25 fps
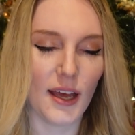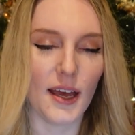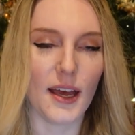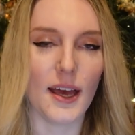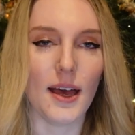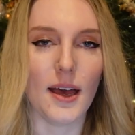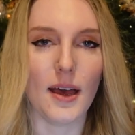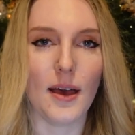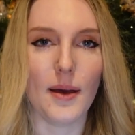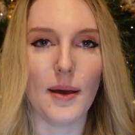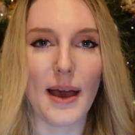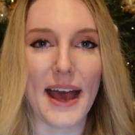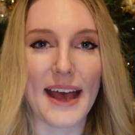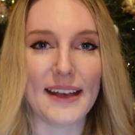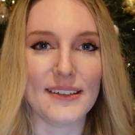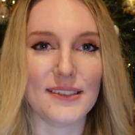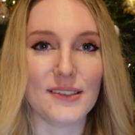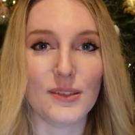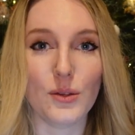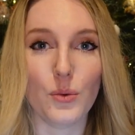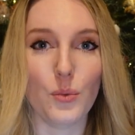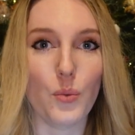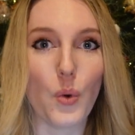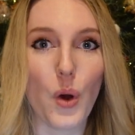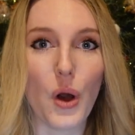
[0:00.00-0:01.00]

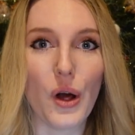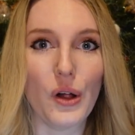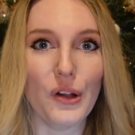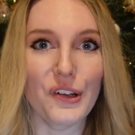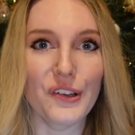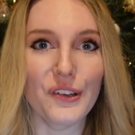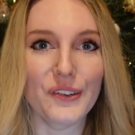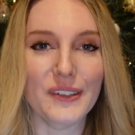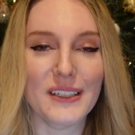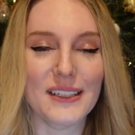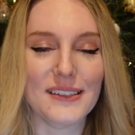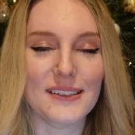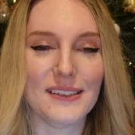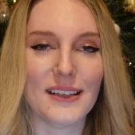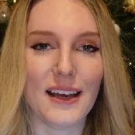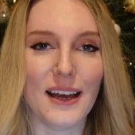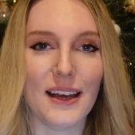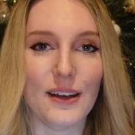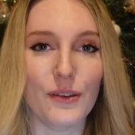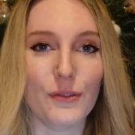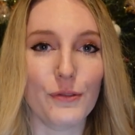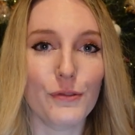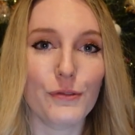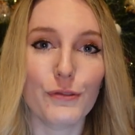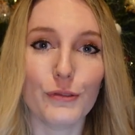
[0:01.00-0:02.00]
as the world is
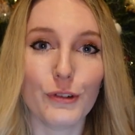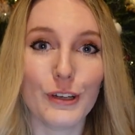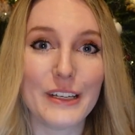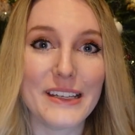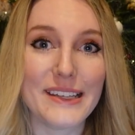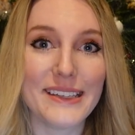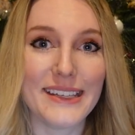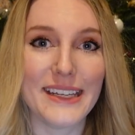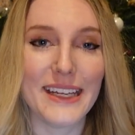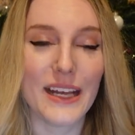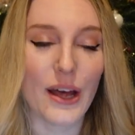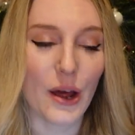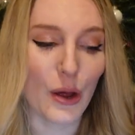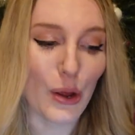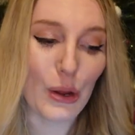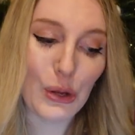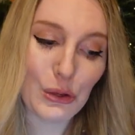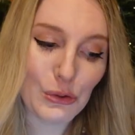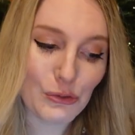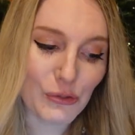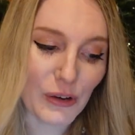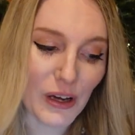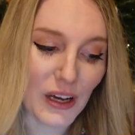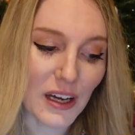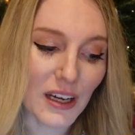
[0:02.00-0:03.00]
kind of freezing
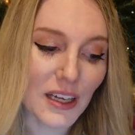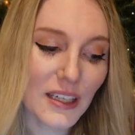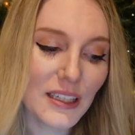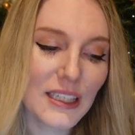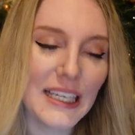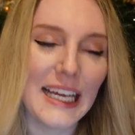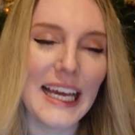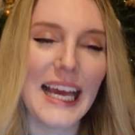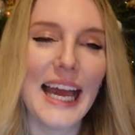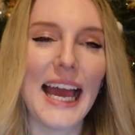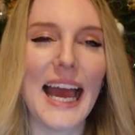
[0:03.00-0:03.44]
over.